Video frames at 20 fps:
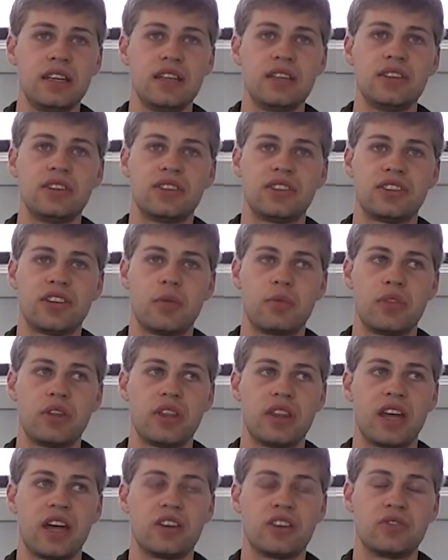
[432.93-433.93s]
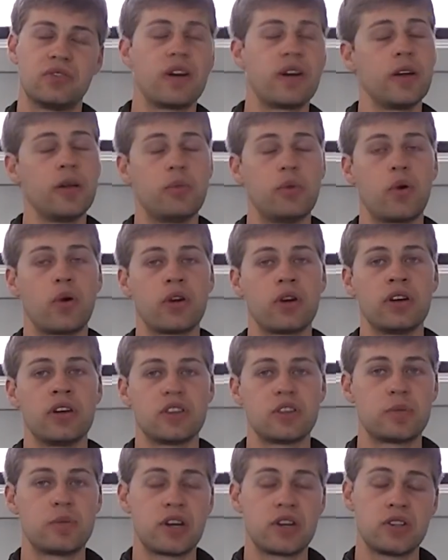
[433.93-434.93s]
is something that is very important,
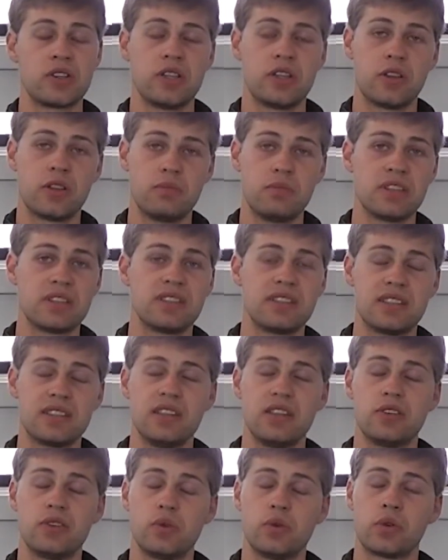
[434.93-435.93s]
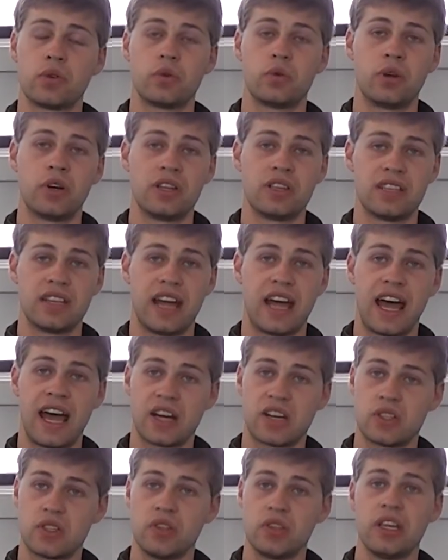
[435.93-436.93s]
especially to the mysticetes, who are the ones that
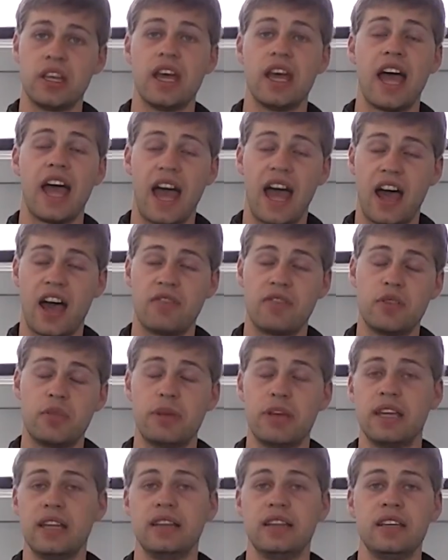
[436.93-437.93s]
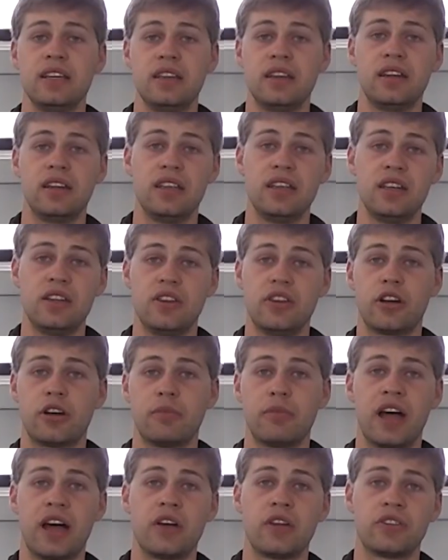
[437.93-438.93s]
actually have the baleen in their
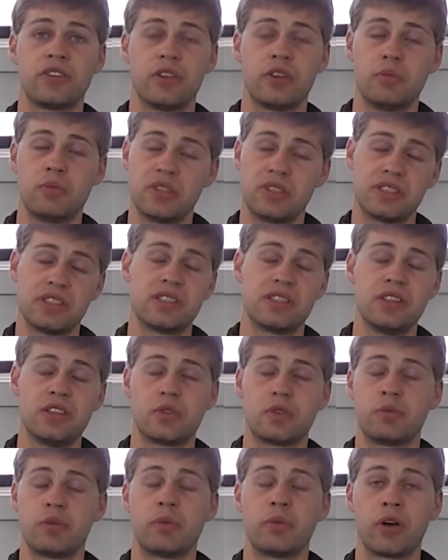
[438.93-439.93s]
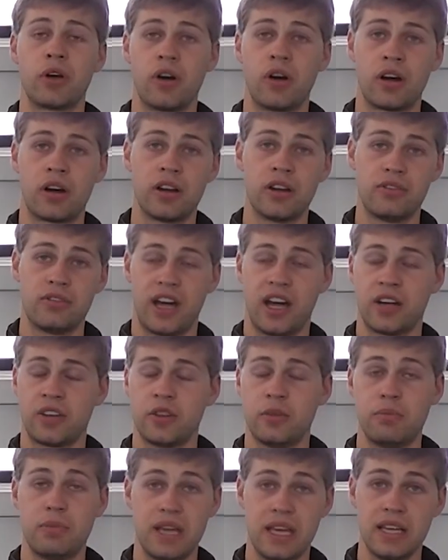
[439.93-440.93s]
mouths, and the mysticetes, remember, are in fact
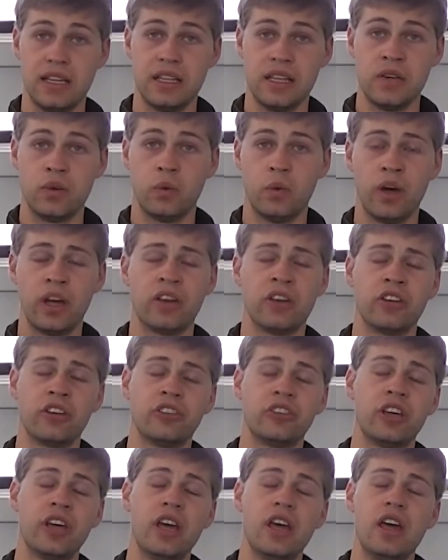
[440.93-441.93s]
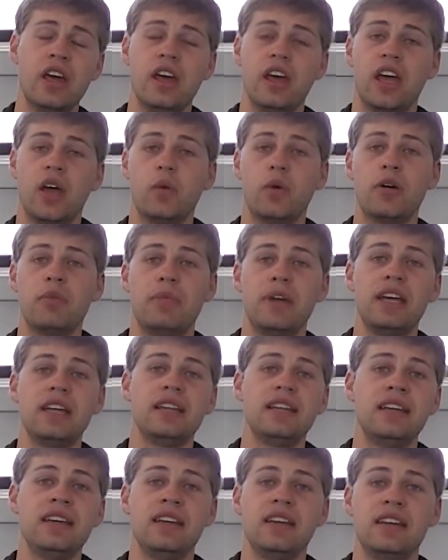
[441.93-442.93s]
the baleen whales. Now what
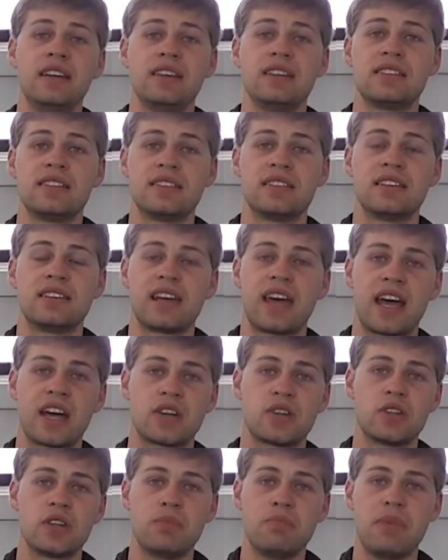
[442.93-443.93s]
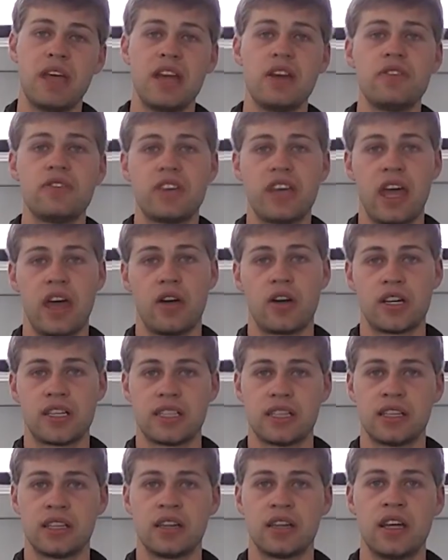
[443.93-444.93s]
baleen is it's actually made of
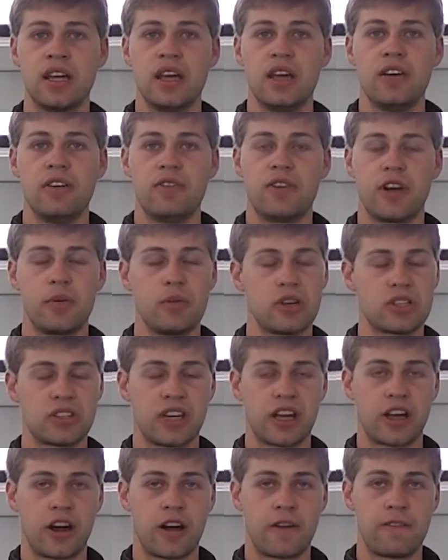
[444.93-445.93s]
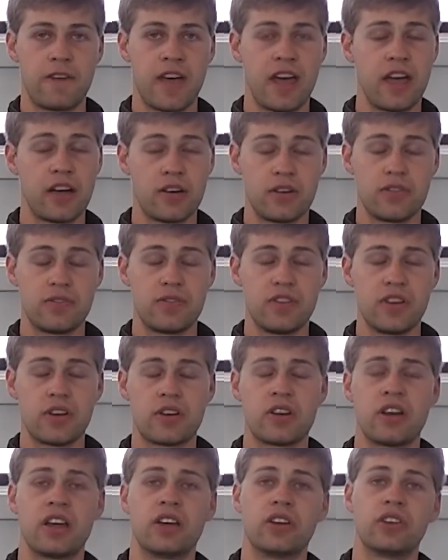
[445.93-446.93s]
keratin, very much like our hair and
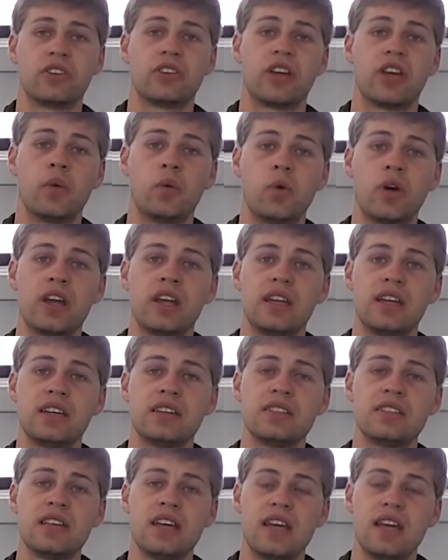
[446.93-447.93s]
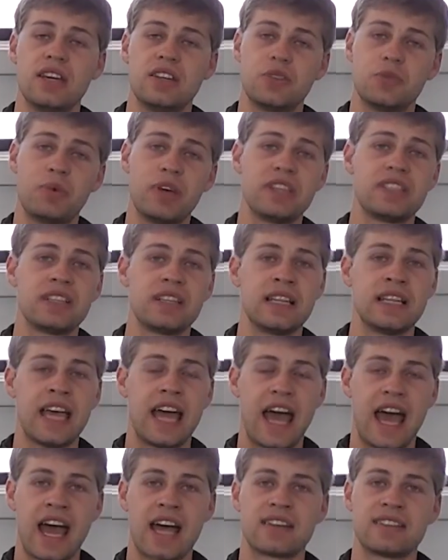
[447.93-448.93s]
fingernails, and what it is it basically
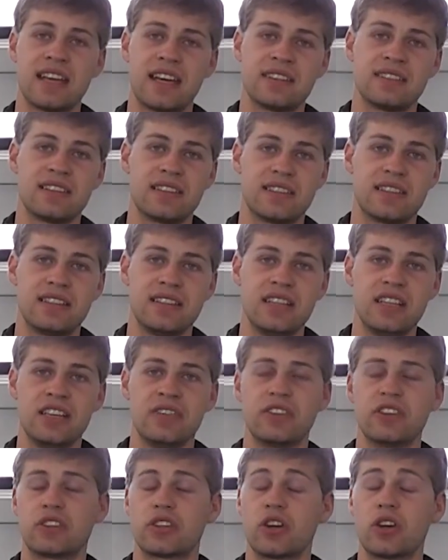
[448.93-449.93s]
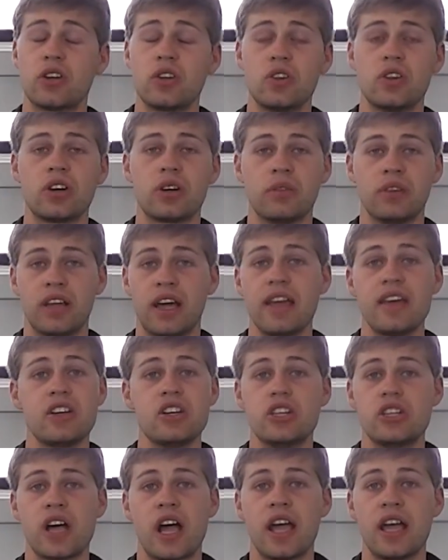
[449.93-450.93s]
acts as a sieve. It's going to look like a
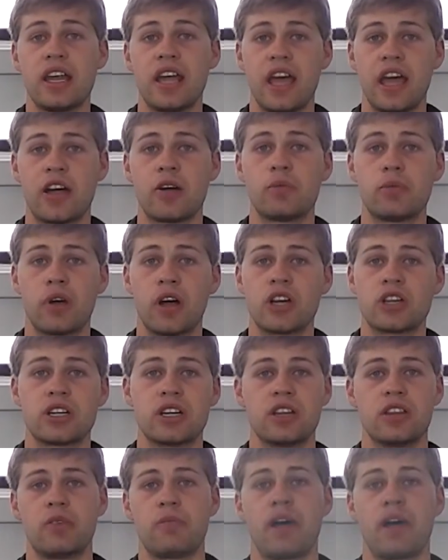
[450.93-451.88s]
giant hairbrush in the